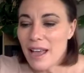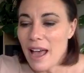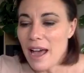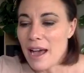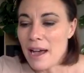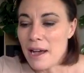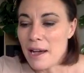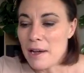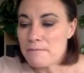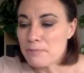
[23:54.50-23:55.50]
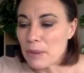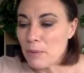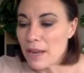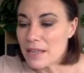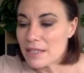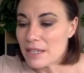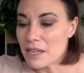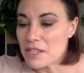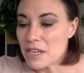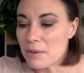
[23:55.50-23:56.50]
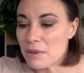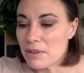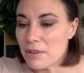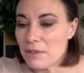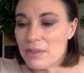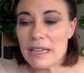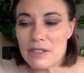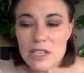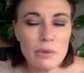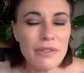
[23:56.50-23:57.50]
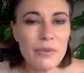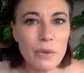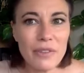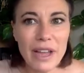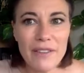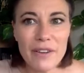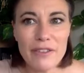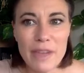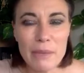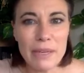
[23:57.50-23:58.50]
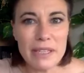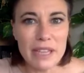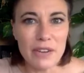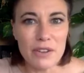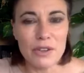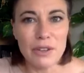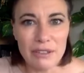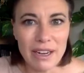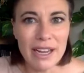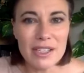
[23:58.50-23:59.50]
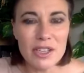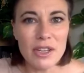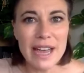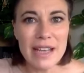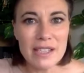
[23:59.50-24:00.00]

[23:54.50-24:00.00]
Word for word: Um, what else can I share with you? Yeah, so we've we've covered a fair bit of territory, right? So now's